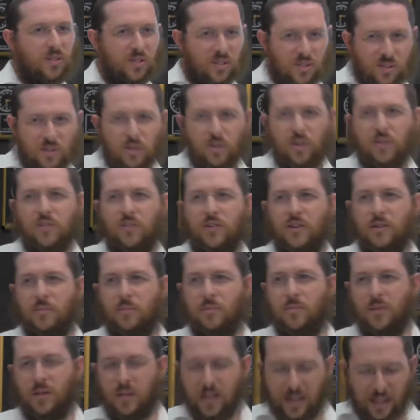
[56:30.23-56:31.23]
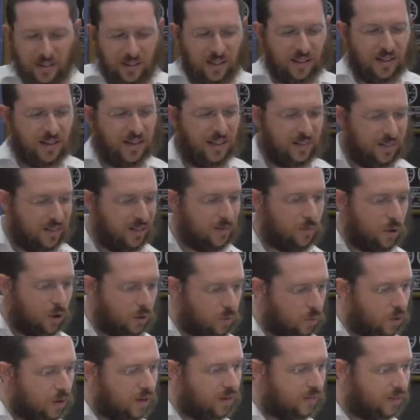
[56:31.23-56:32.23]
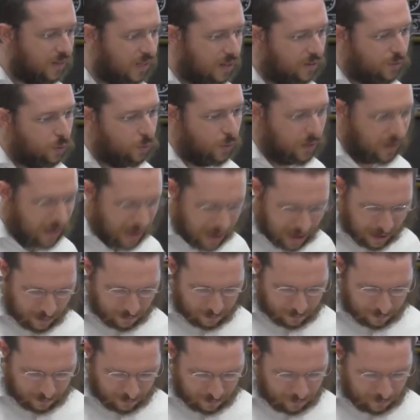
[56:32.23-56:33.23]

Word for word: to serve Him and to connect Him on whatever level we can.